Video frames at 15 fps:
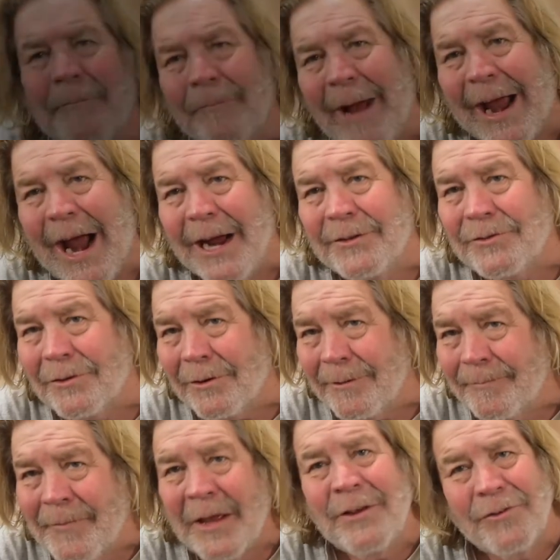in my high
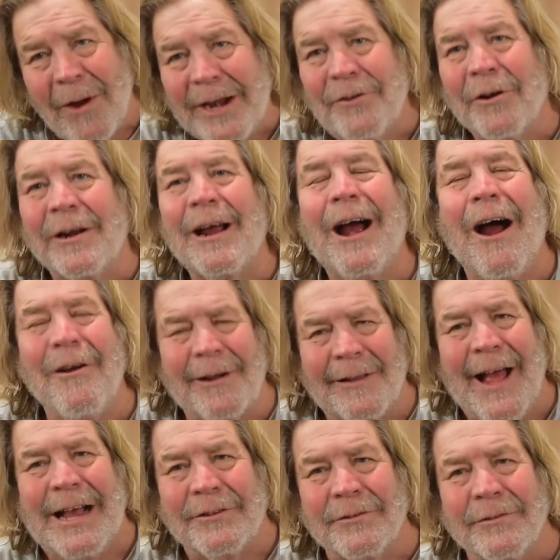school, so I took art
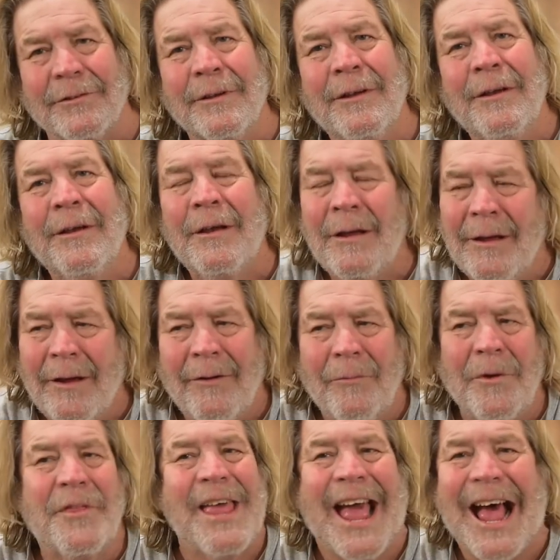classes
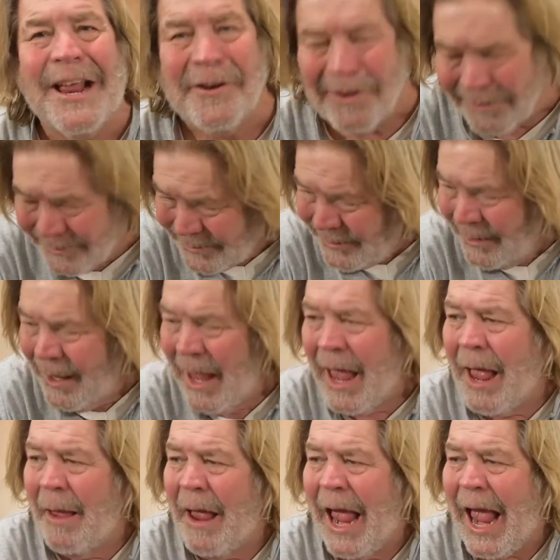with the adults.
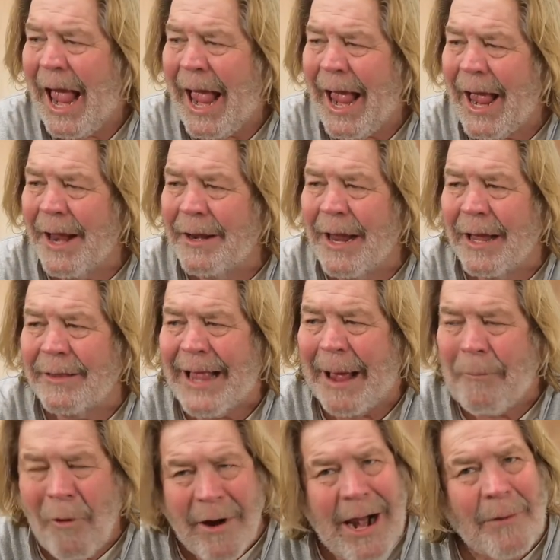And at
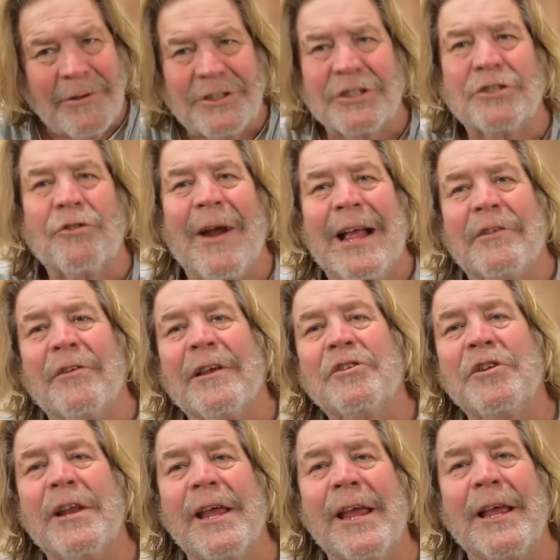that point, I was just
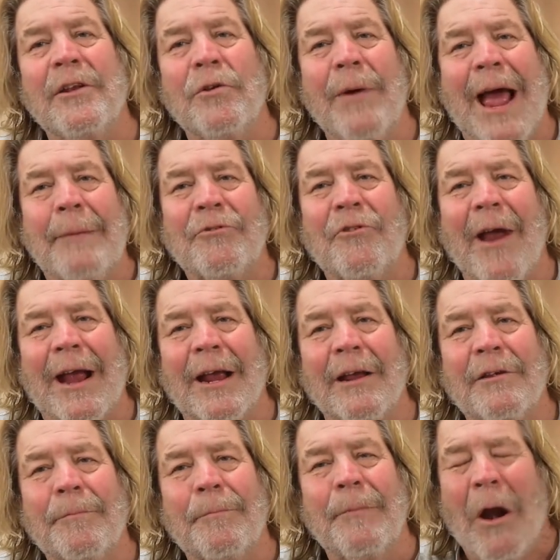transitioning into
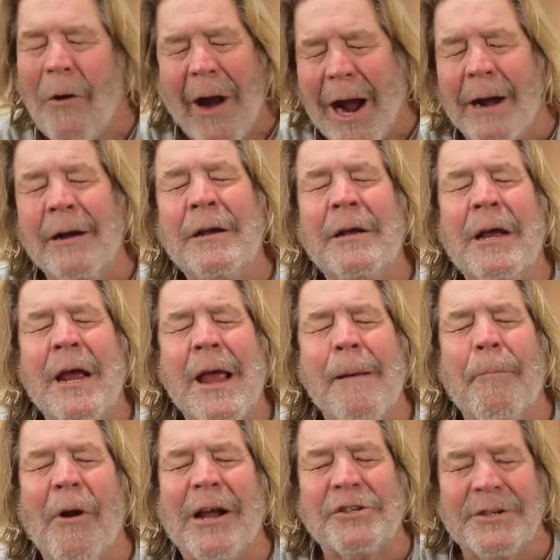abstract,
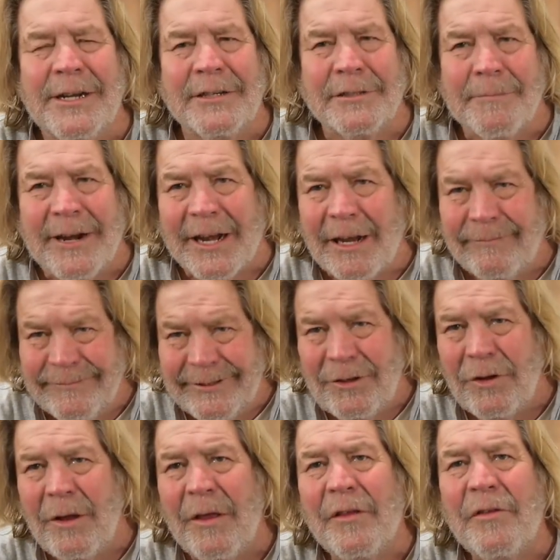impressionism and
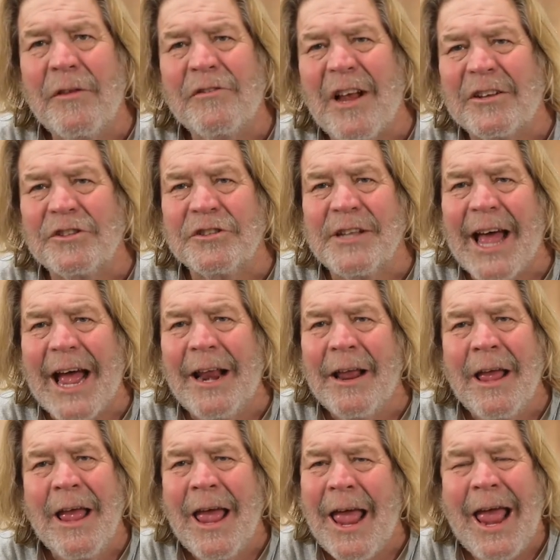such as
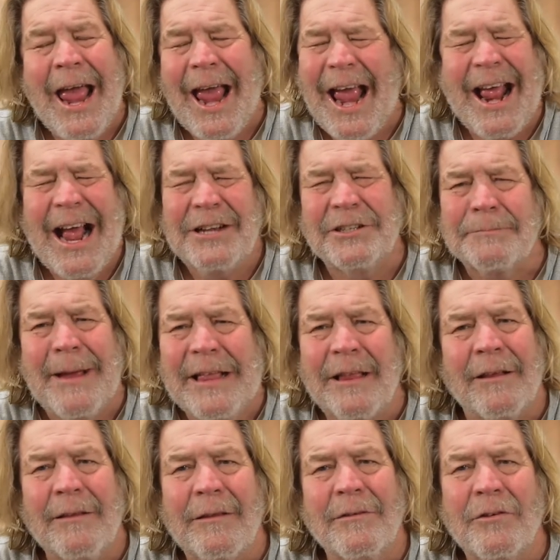that. And I just made
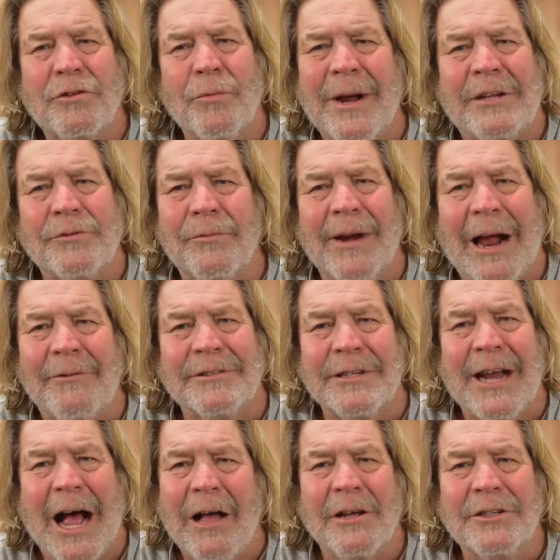the switch when I was
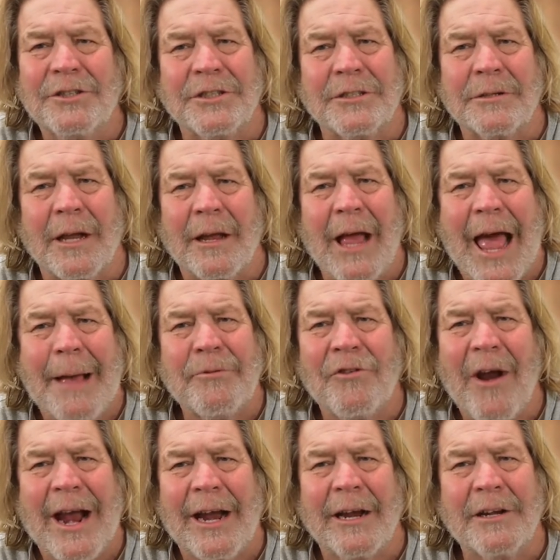in college, just to
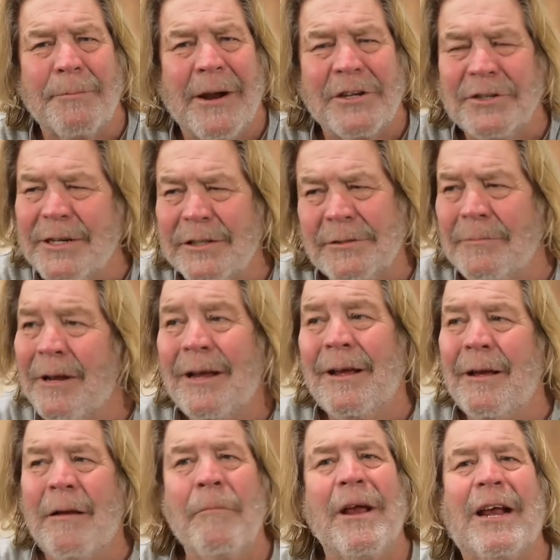abstract expressionism,
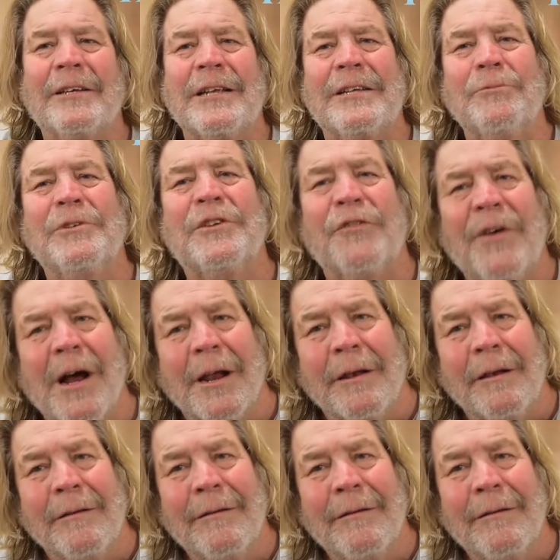because it was fun.